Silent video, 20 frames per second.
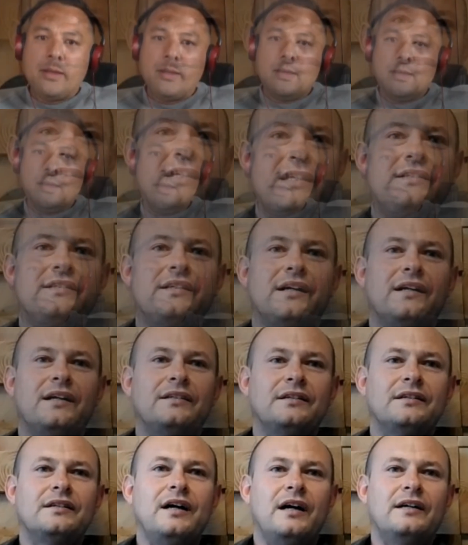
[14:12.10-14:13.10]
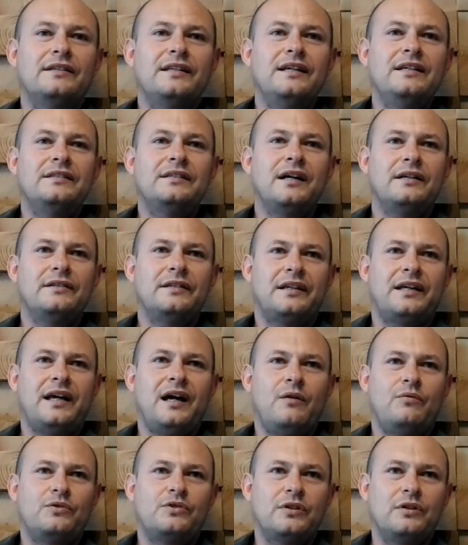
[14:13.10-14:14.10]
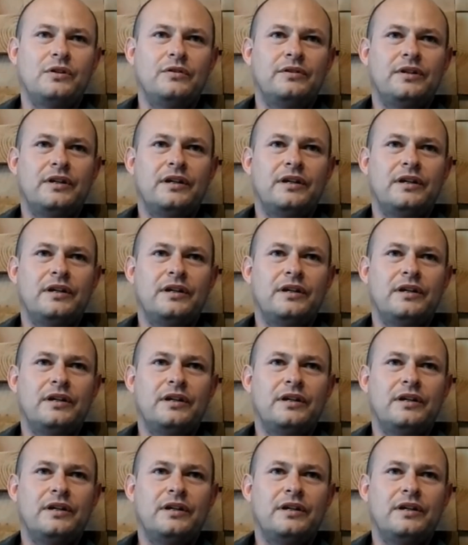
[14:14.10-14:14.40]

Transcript: I DSAR'd the council.